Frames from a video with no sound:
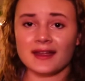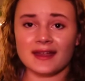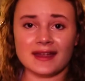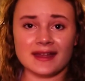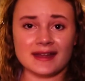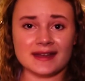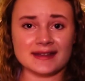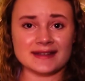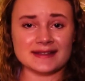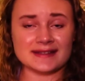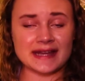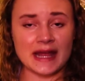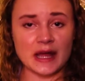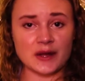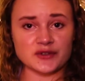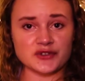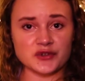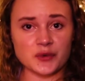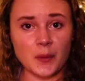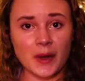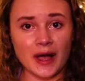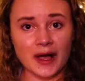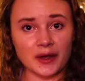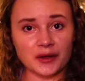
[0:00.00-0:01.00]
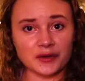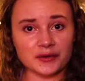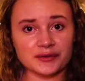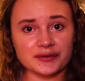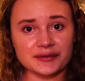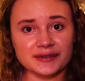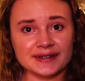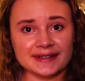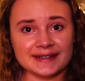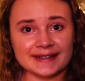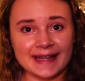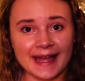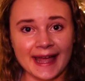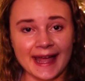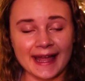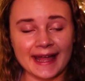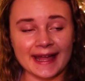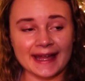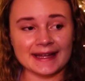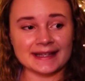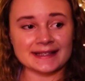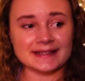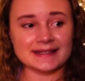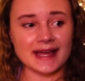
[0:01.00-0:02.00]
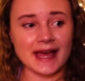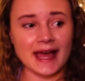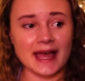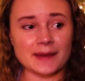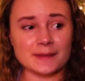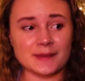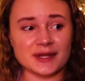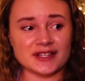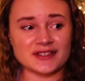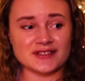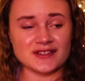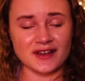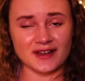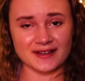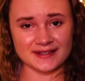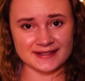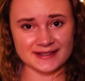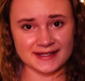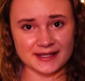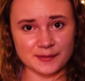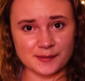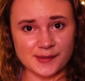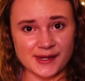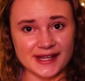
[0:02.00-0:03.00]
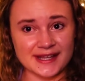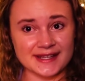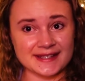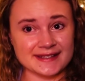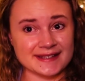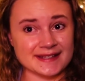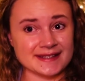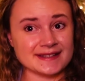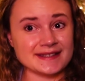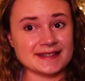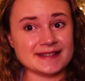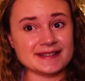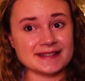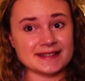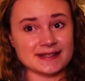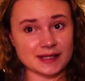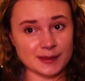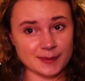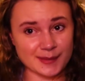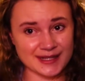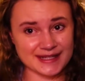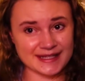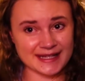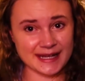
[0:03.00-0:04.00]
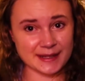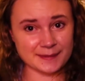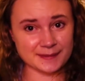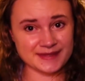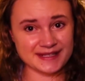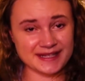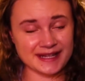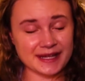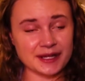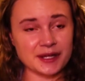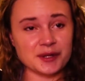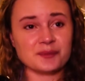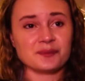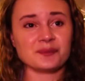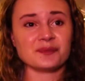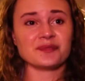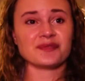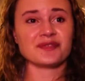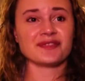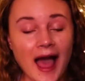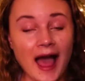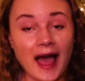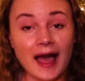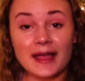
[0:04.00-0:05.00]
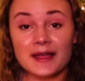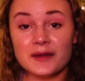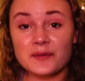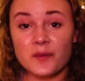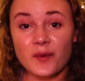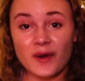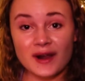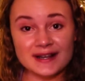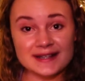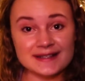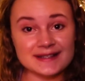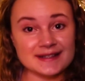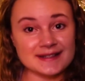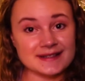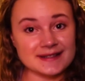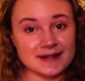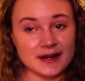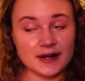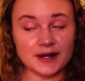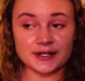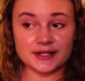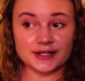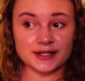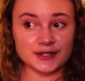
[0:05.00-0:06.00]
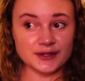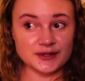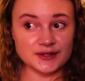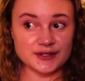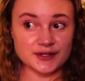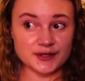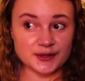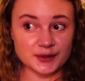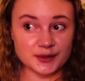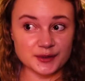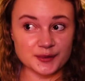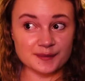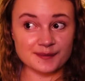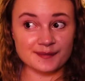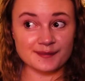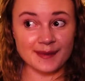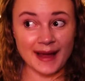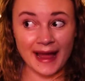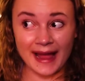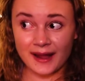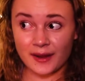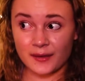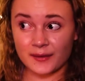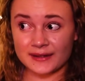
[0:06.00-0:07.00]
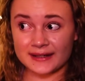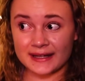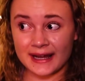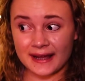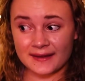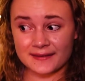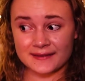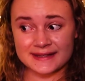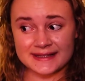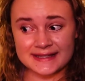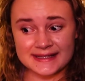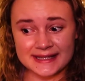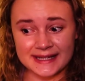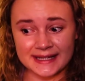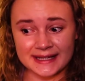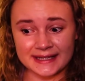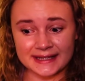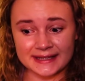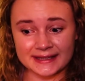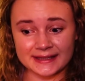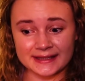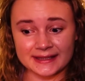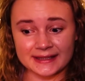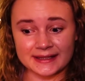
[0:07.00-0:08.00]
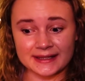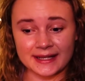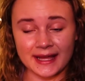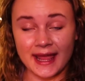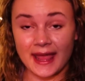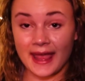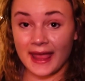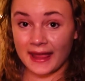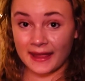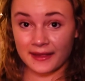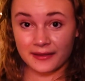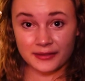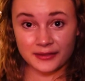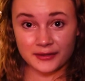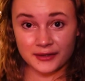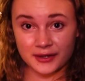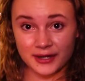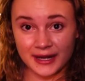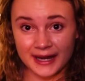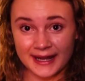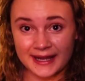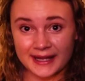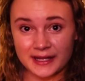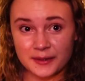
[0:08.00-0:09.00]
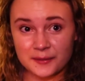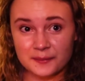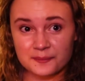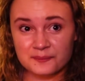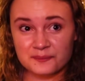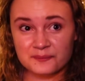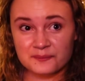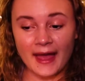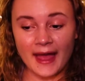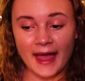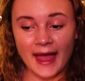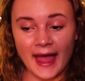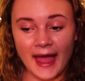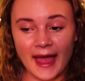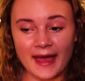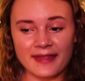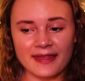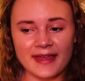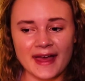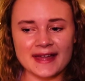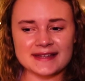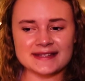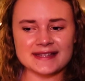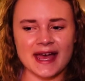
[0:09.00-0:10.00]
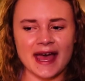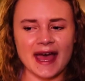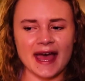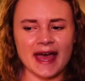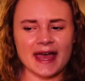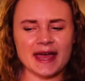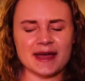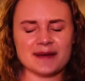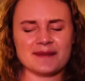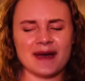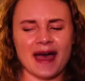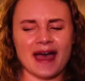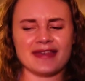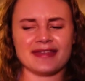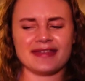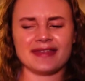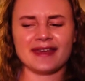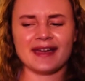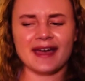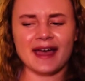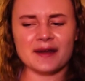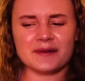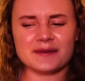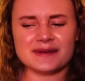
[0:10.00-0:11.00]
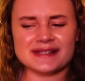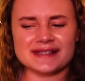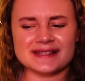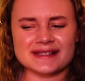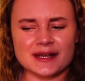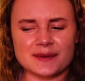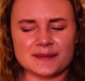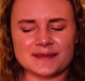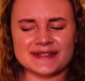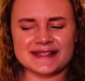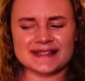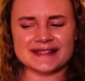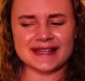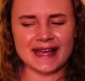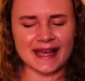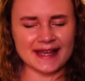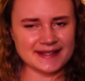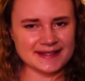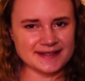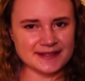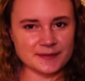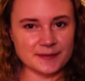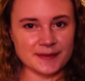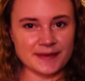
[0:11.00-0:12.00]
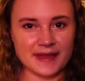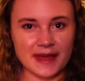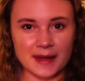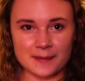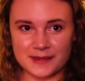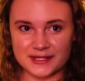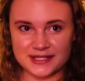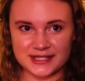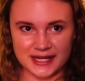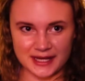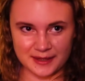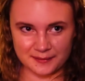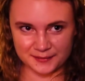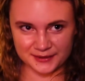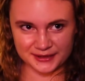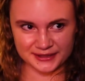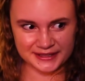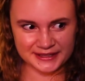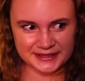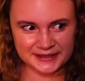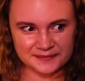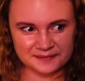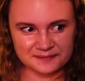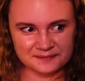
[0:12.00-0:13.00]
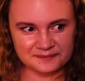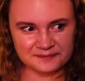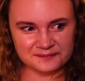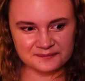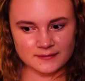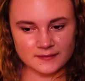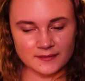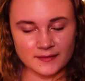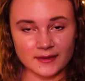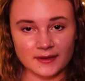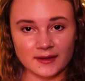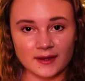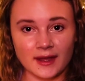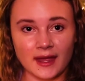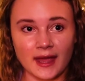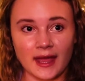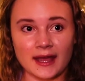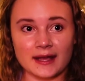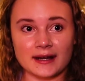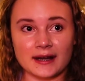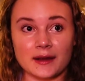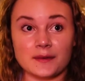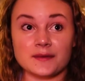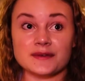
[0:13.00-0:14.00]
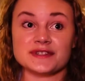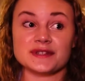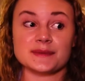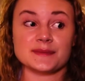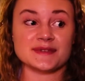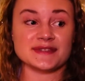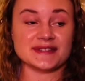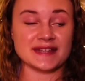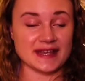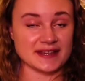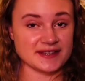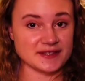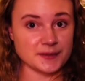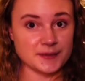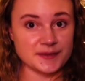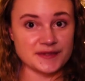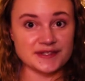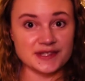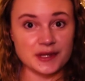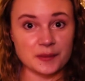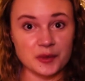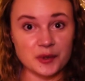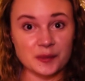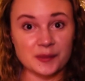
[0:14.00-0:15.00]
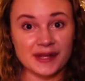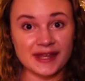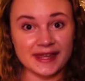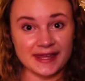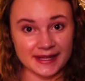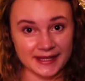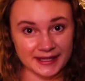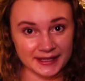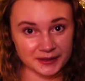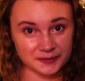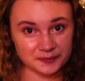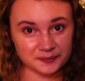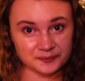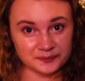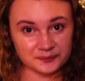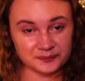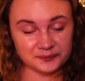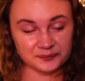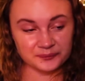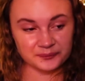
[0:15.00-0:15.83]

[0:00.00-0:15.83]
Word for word: it is now twelve and I'm exhausted because this is sleepy time tea. I wanted to start YouTube back when I was in eighth grade. At that time, I think I was obsessed with Emma Chamberlain, and I was obsessed with Summer McKean,